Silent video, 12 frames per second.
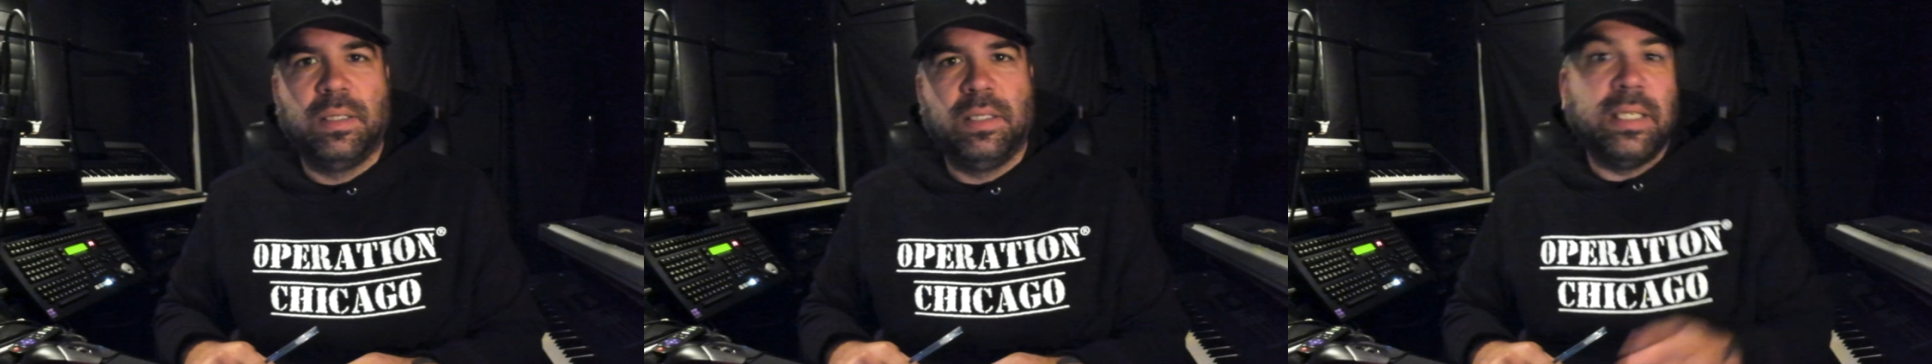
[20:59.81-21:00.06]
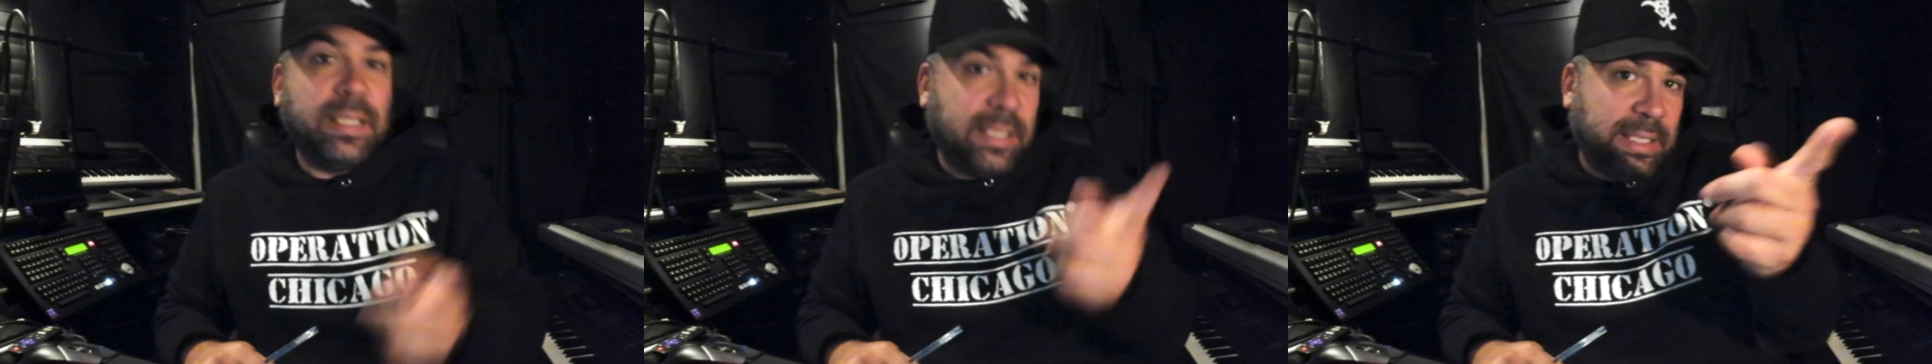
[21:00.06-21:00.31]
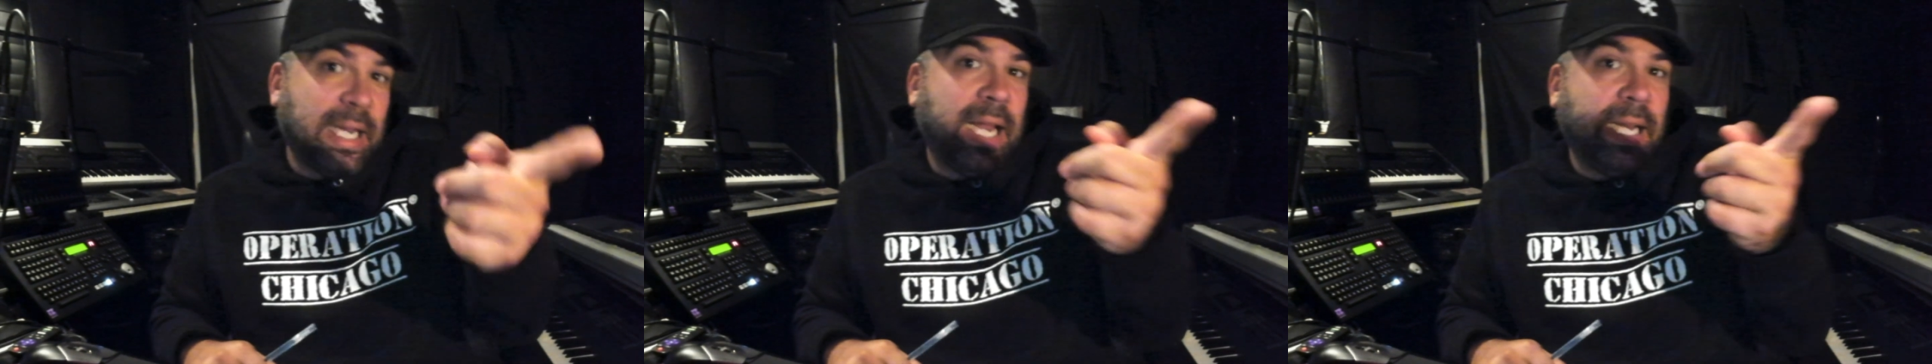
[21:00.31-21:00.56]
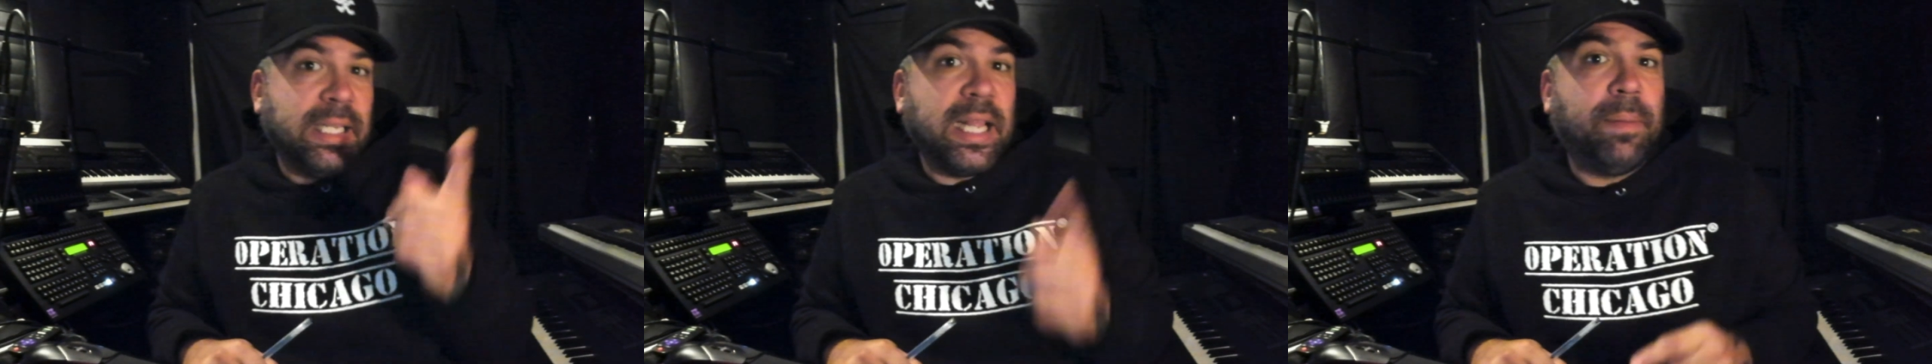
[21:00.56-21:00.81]
to say
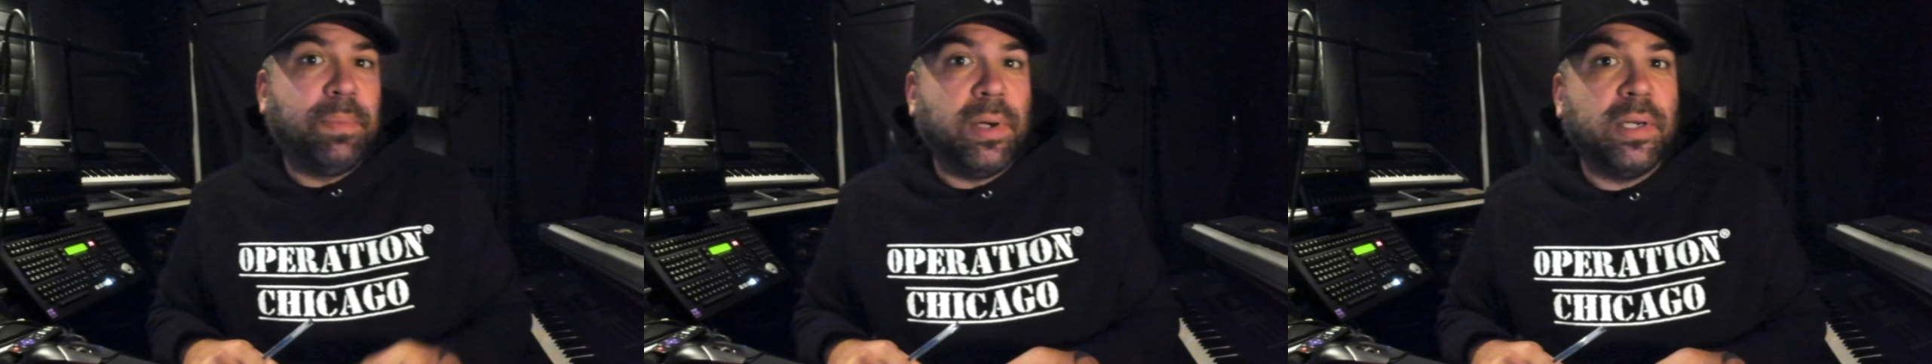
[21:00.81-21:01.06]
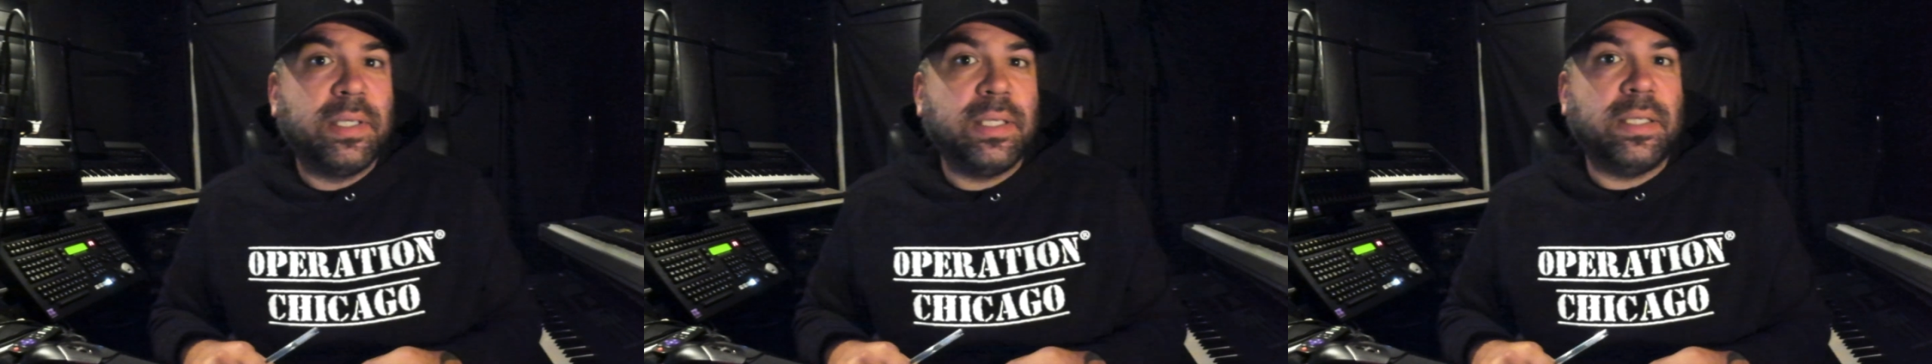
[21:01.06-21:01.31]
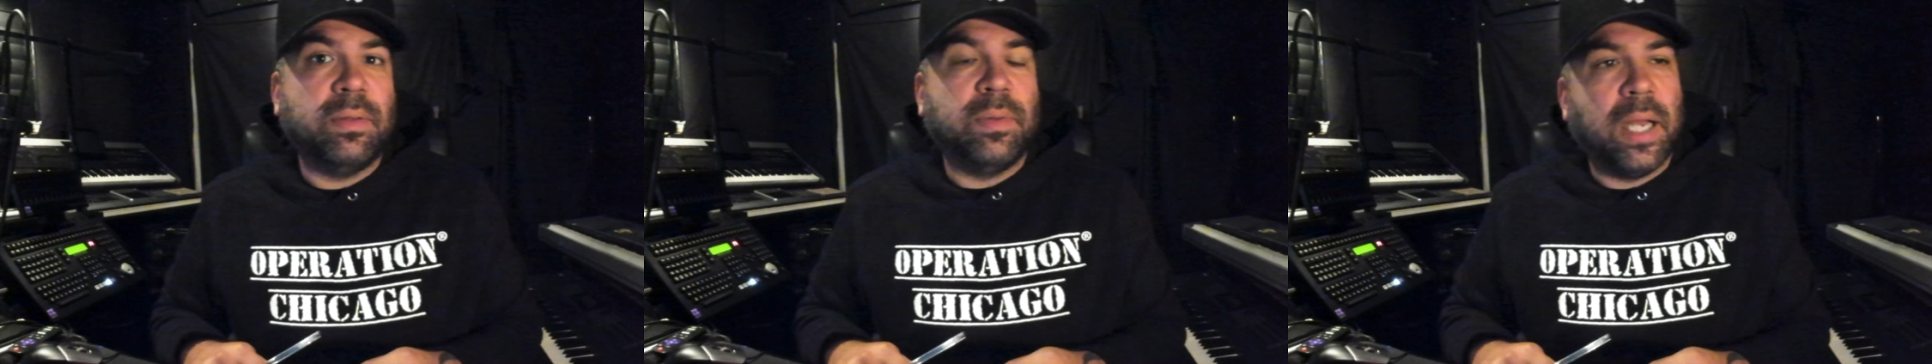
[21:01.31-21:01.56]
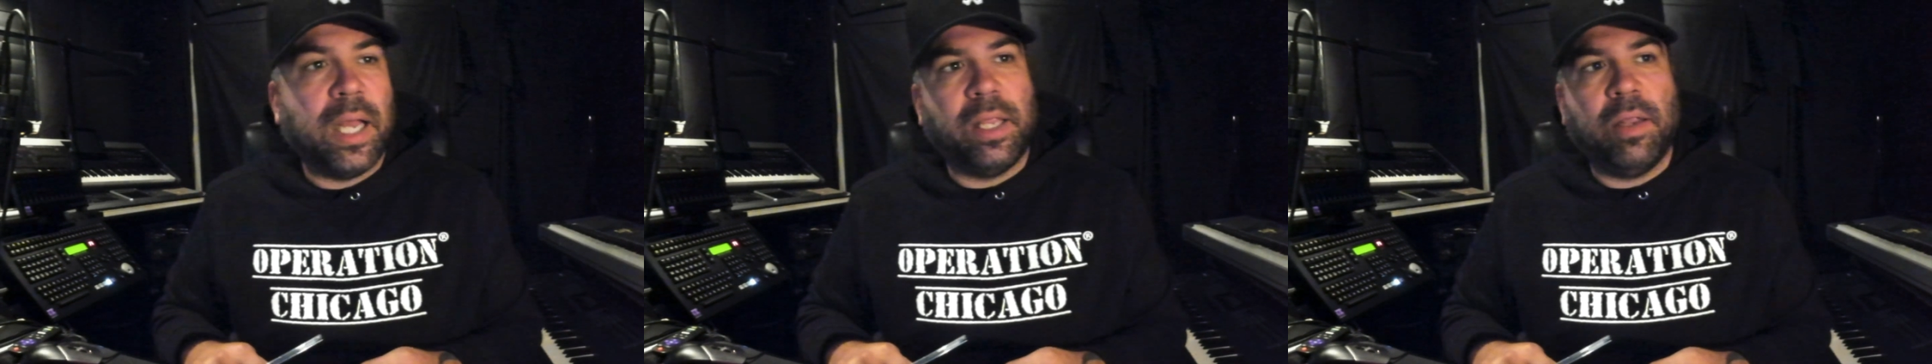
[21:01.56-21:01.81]
to that person,
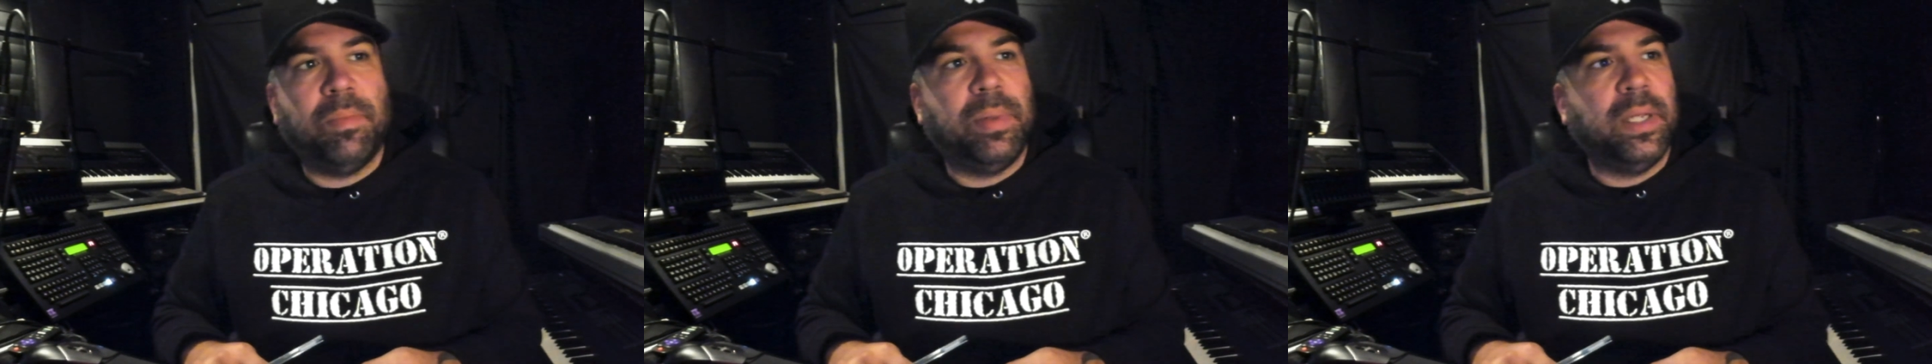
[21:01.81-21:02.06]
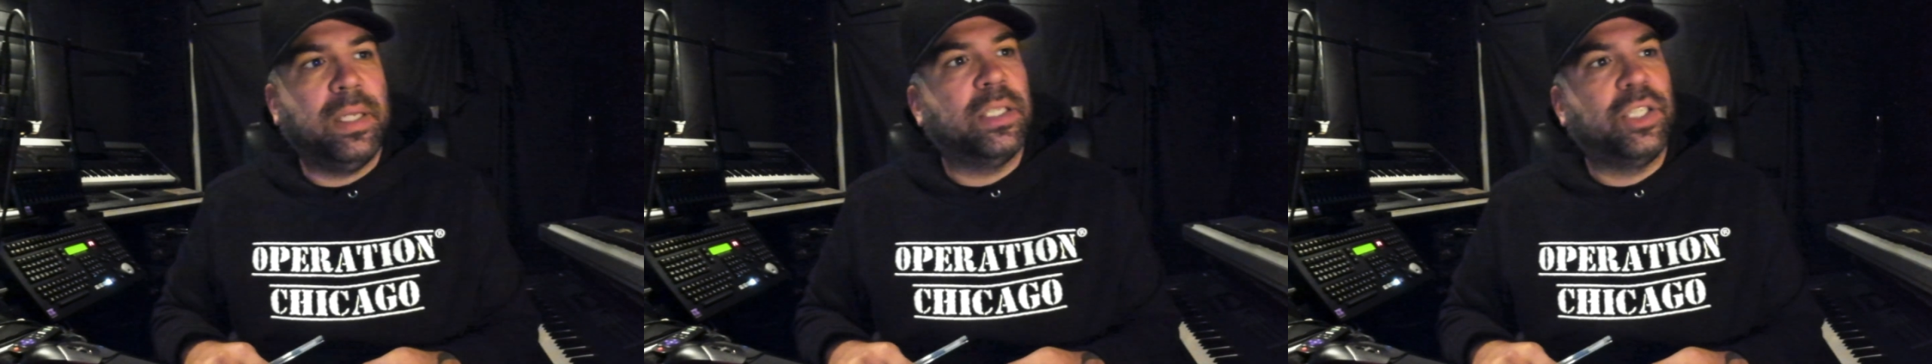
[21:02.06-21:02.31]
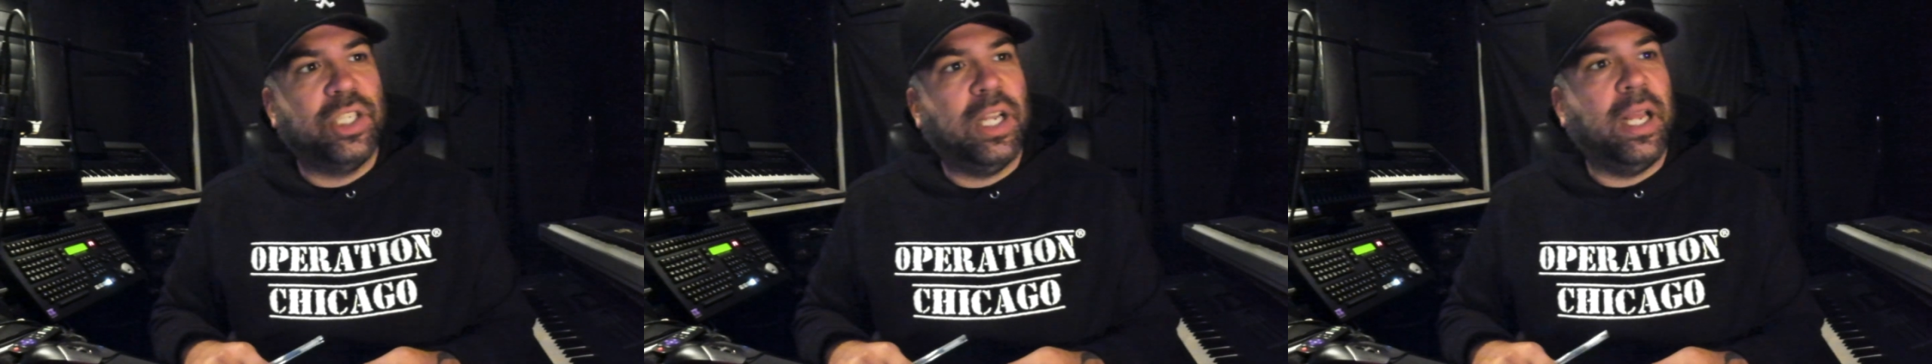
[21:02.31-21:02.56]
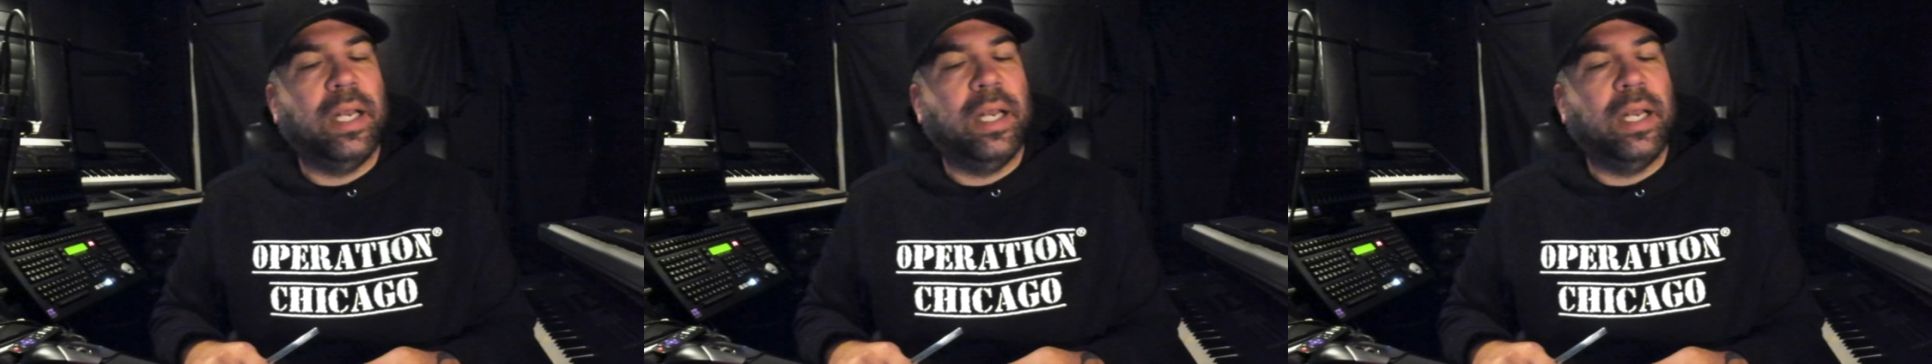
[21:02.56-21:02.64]
ah, you piece of shit.